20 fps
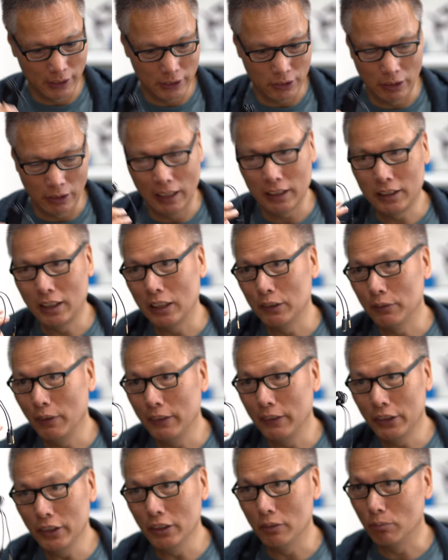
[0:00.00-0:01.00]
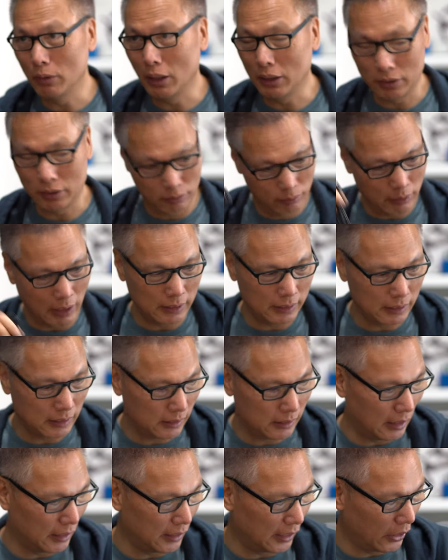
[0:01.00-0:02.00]
Right, so that's very good.
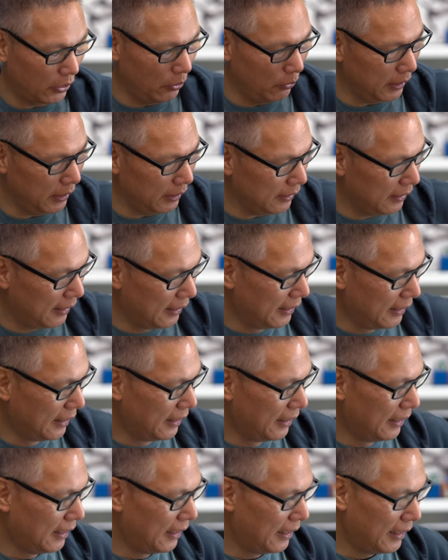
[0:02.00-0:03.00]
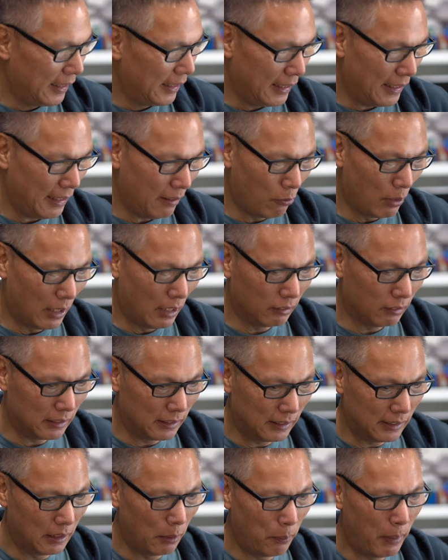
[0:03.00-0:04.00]
That's included. What else
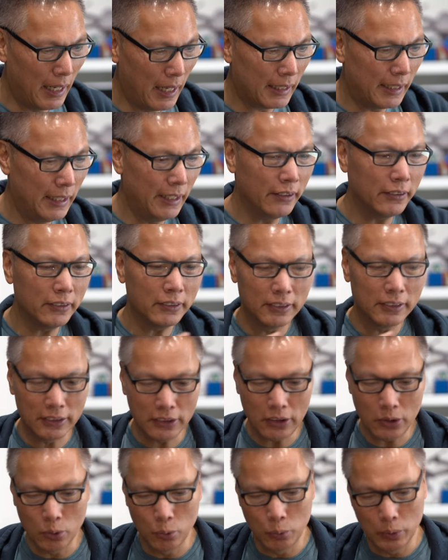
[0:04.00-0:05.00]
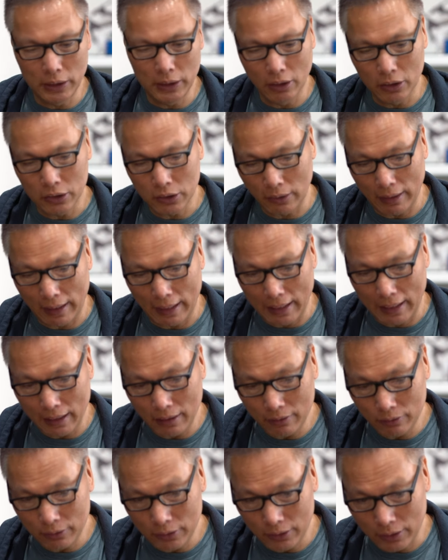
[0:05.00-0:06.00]
is in the bag here? So we also
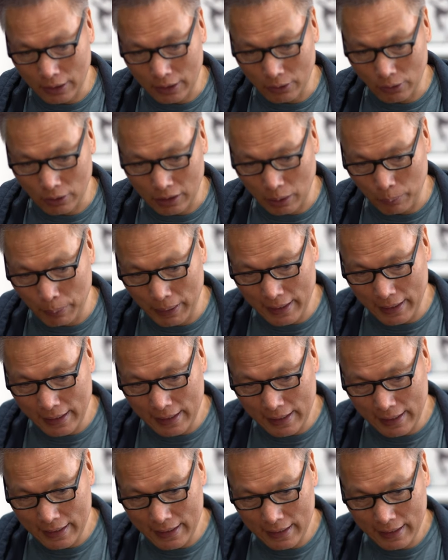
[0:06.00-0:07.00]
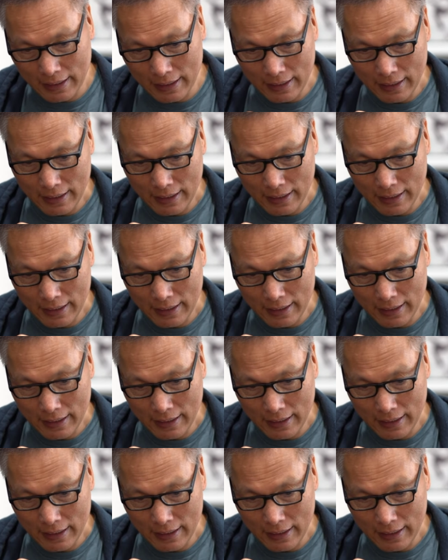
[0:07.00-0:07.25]
have, take a look at the bag.